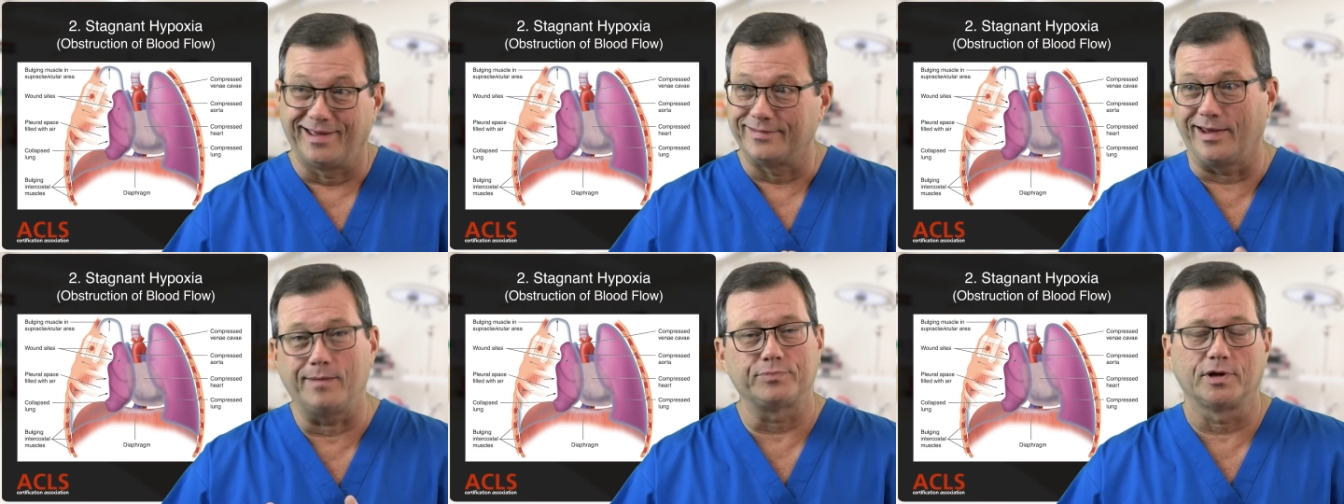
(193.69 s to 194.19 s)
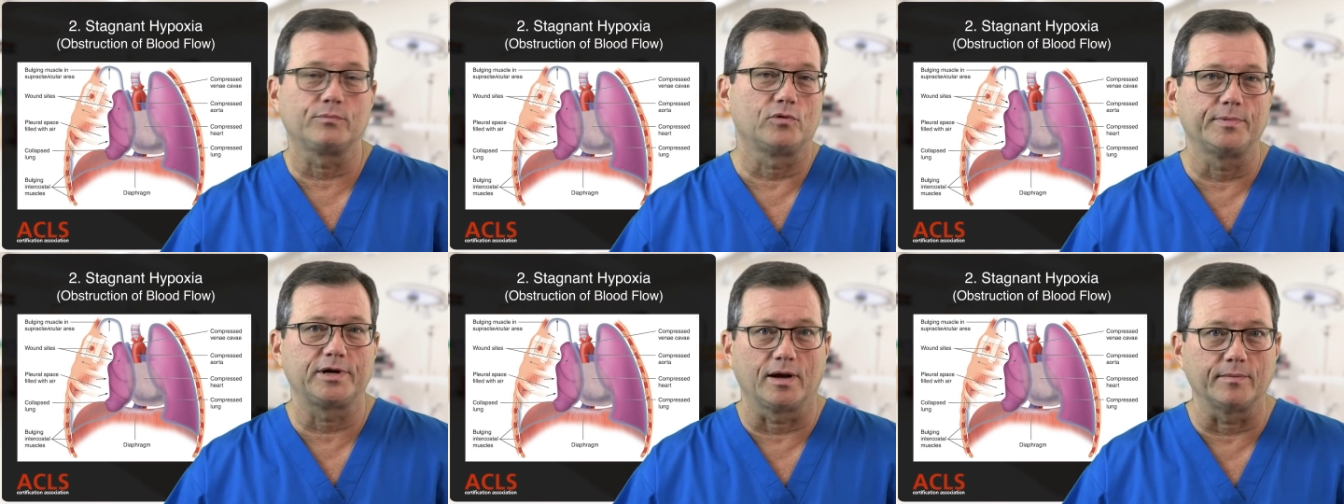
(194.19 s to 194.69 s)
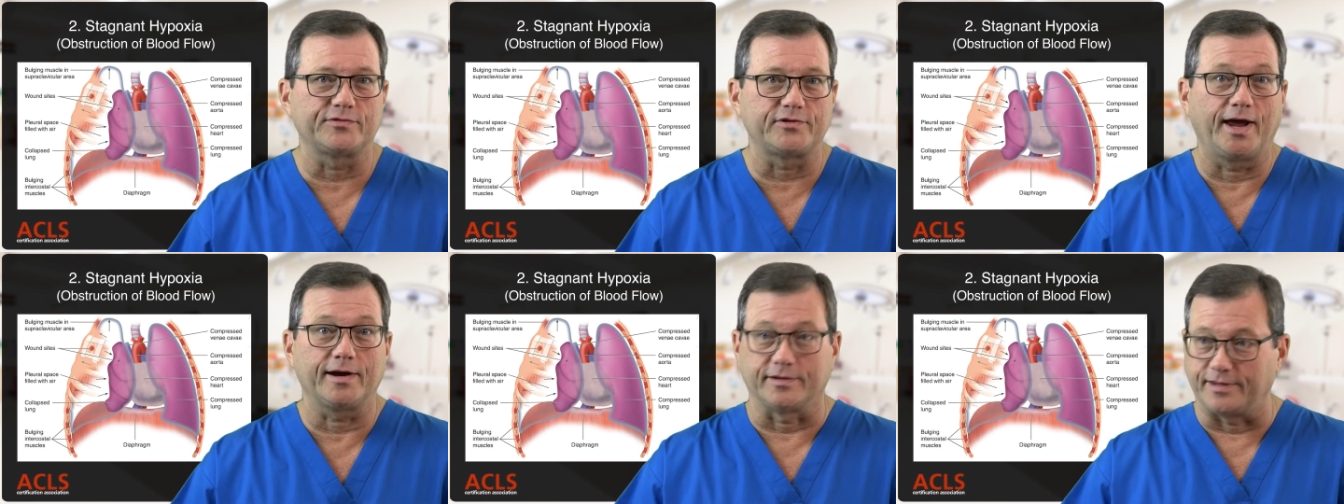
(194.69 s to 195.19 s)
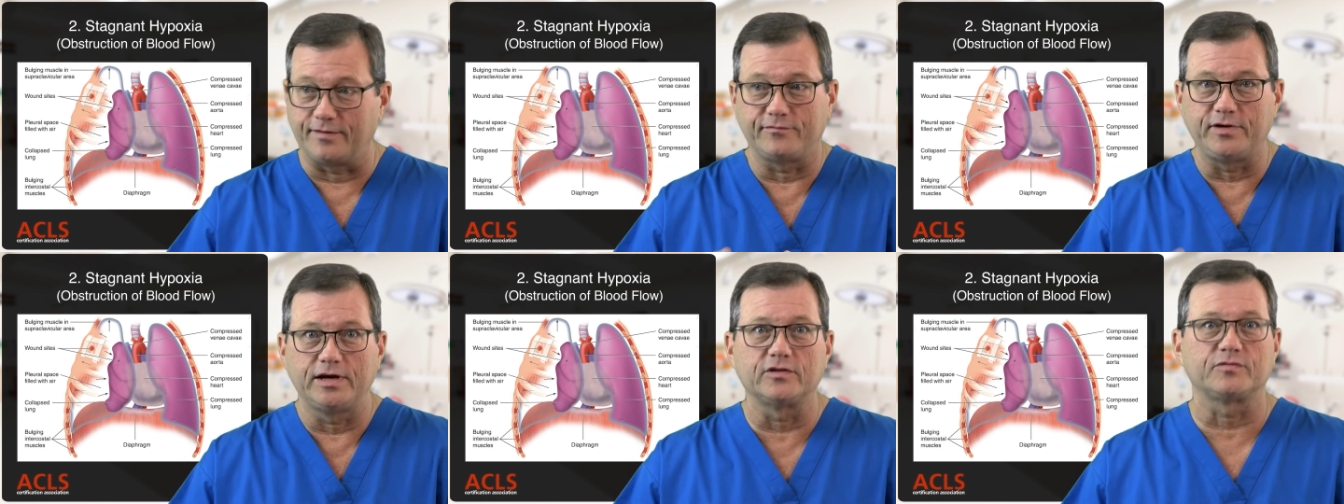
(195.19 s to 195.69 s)
That blood will become stagnant. That
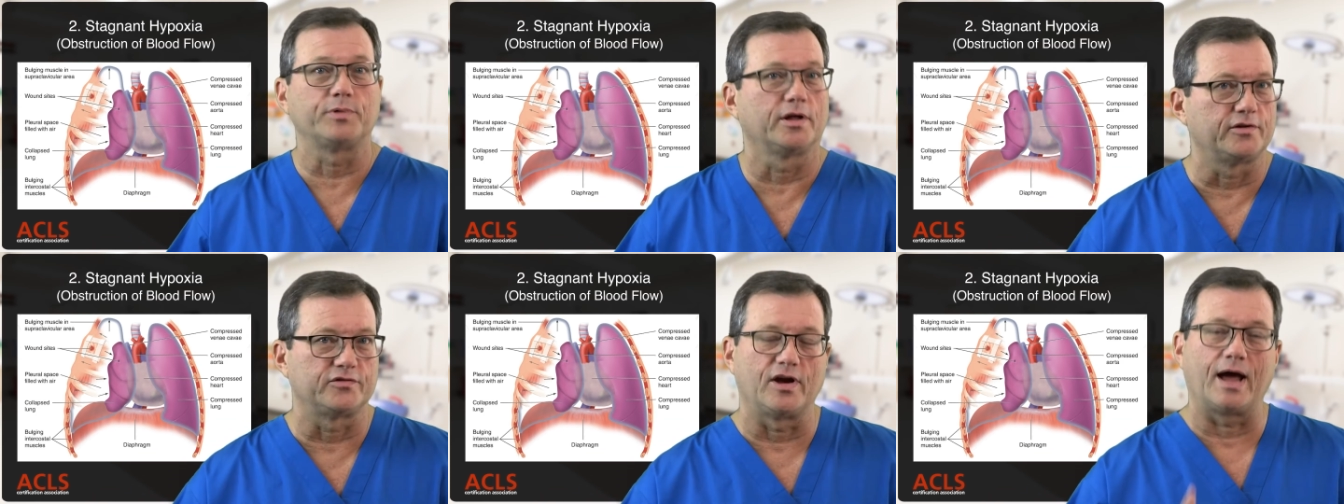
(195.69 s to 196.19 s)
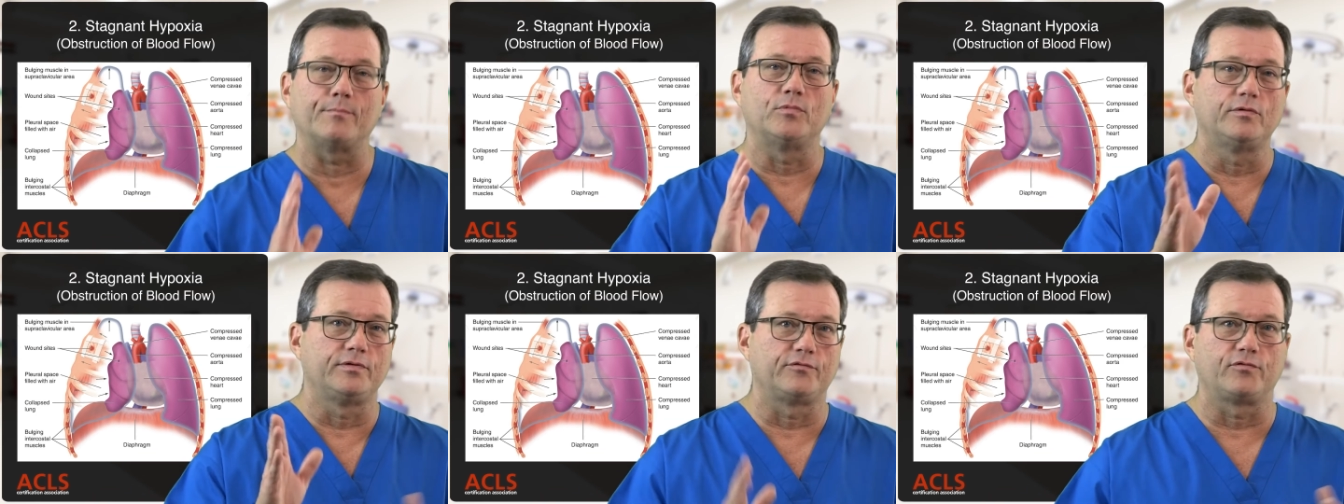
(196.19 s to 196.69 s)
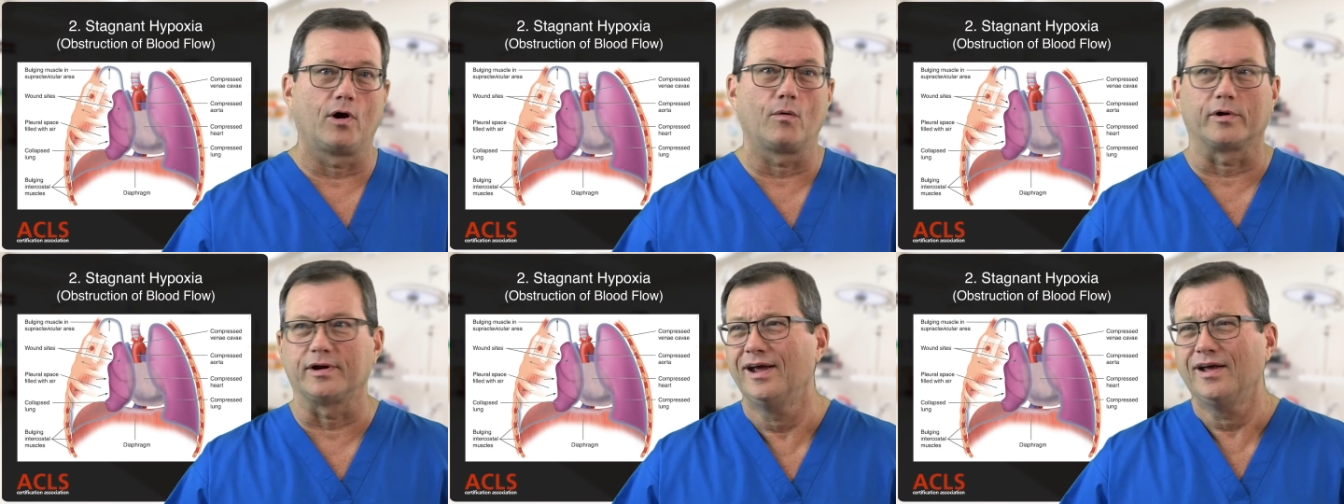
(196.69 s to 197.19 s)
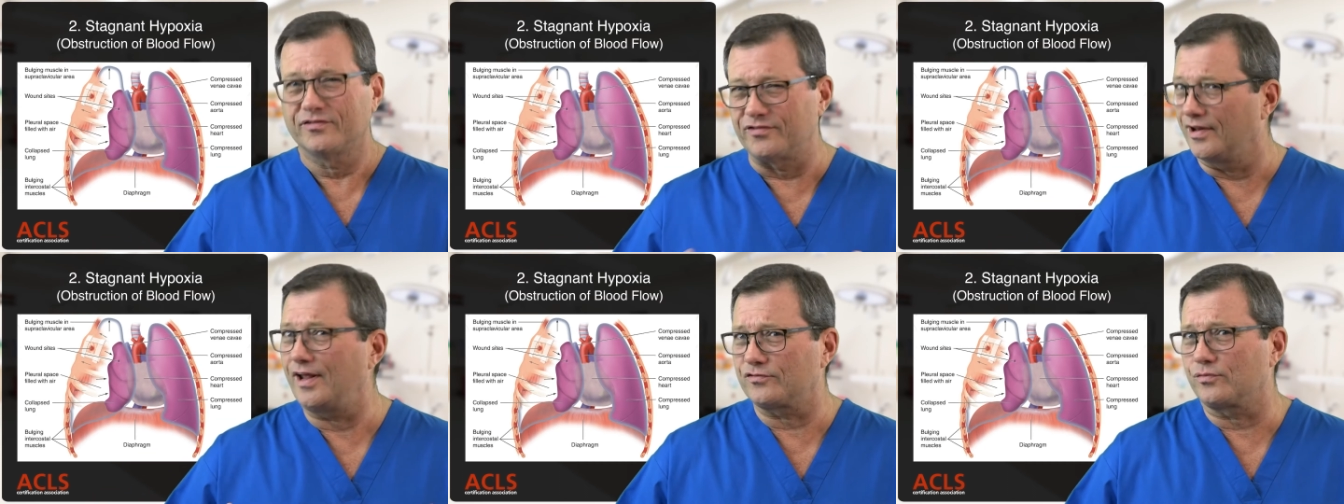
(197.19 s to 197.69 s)
venous blood is not moving forward. So
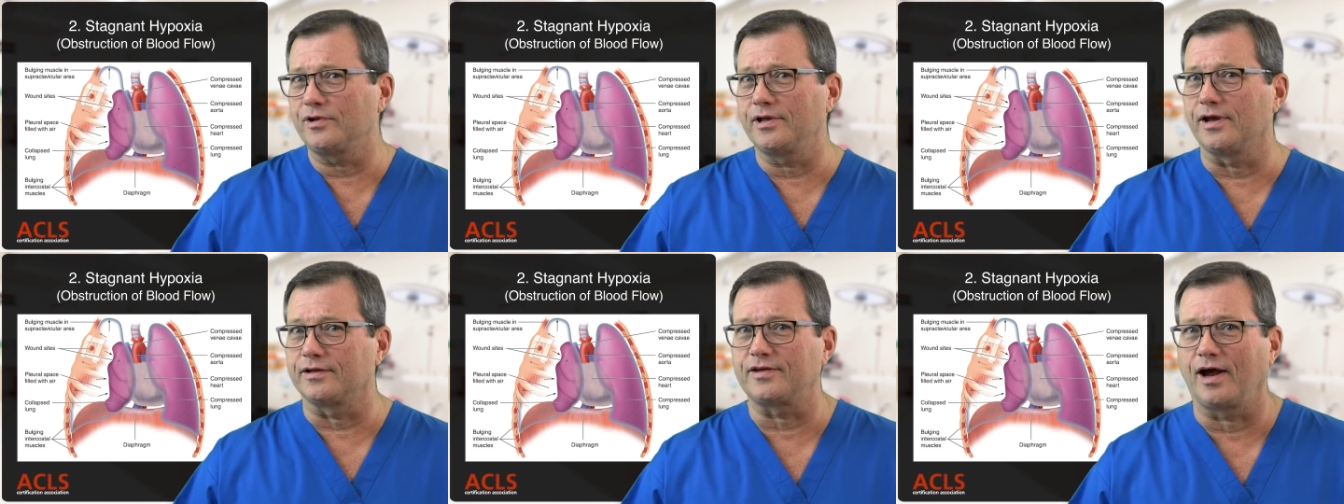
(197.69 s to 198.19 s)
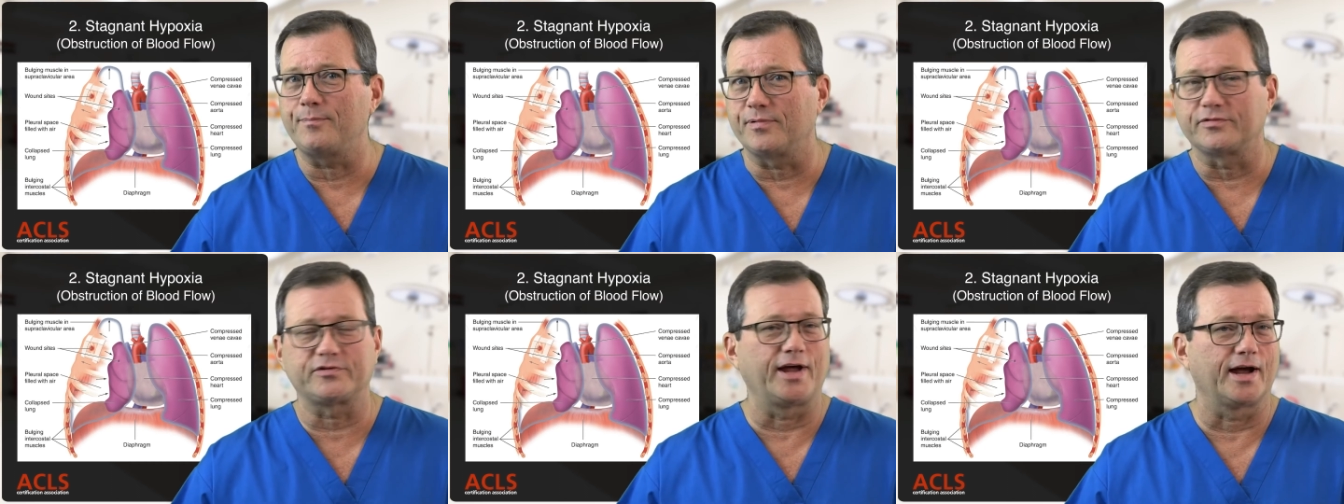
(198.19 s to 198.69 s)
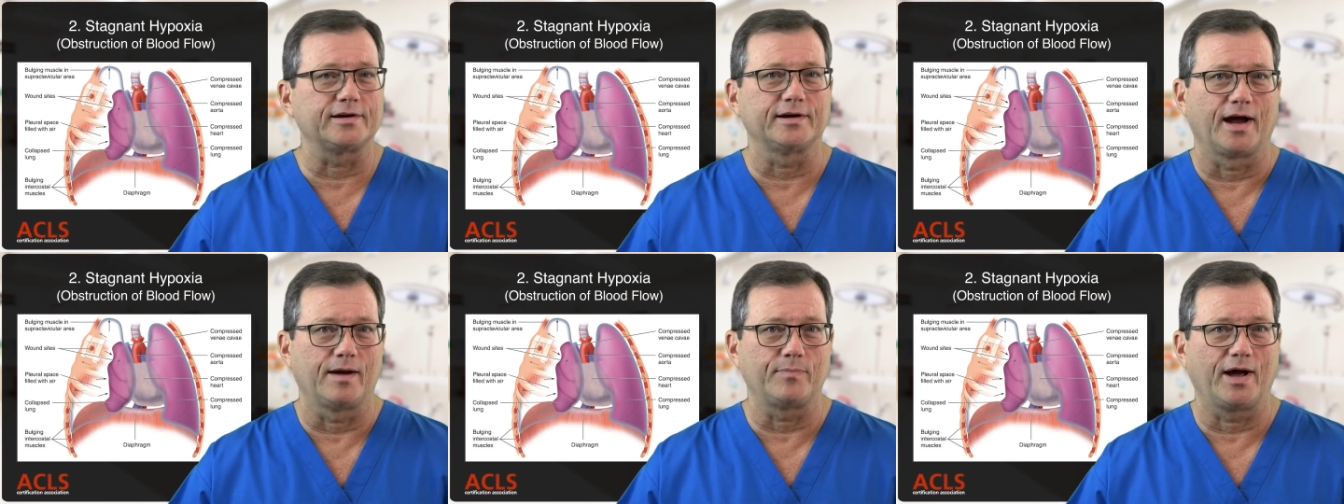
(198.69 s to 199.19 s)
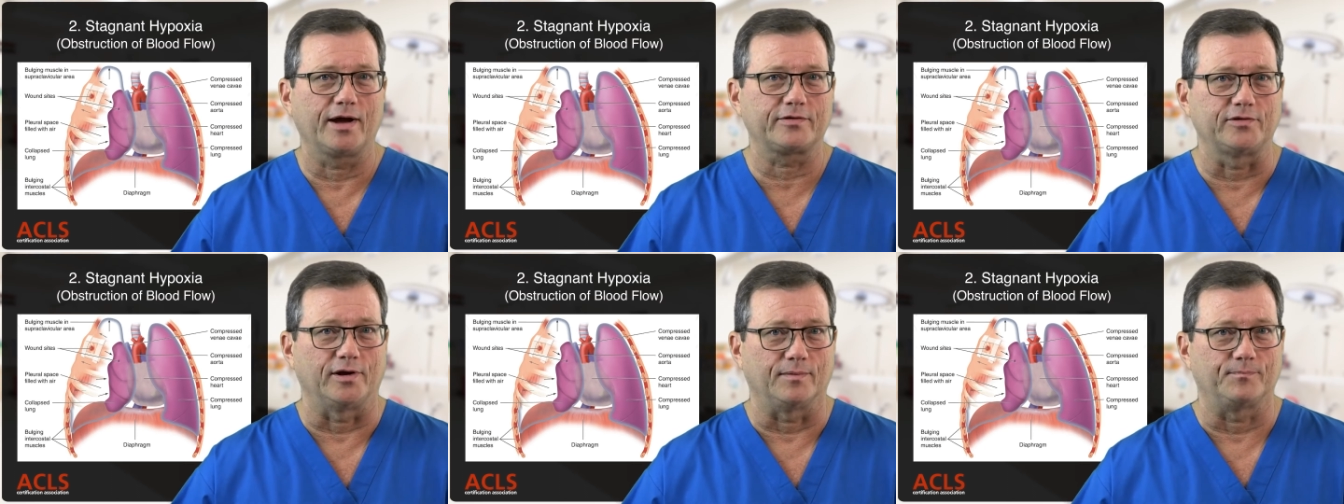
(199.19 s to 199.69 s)
that's really a type of stagnant
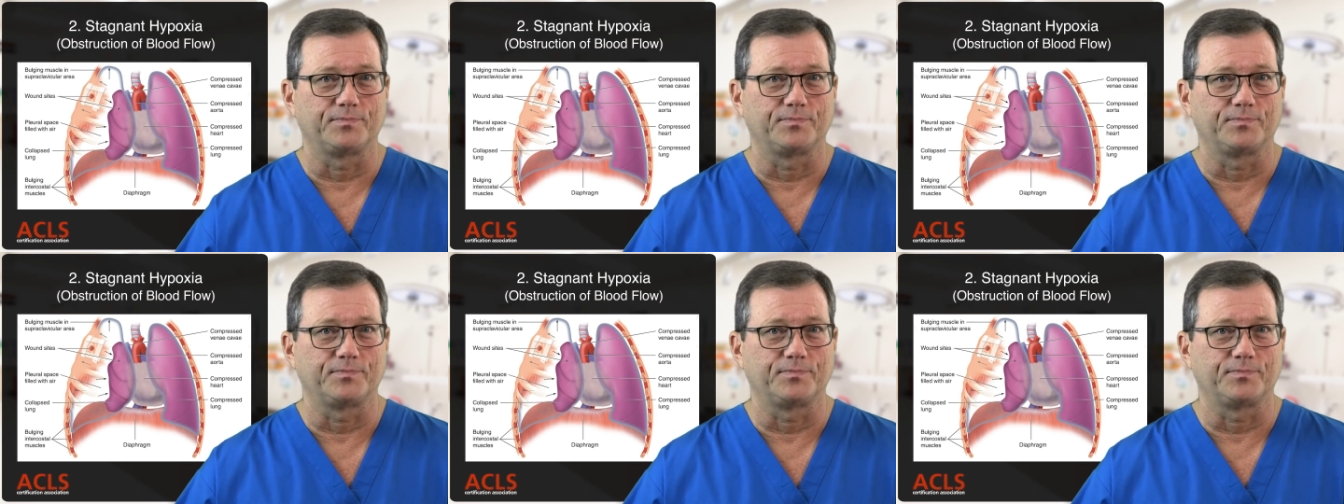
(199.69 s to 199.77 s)
hypoxia.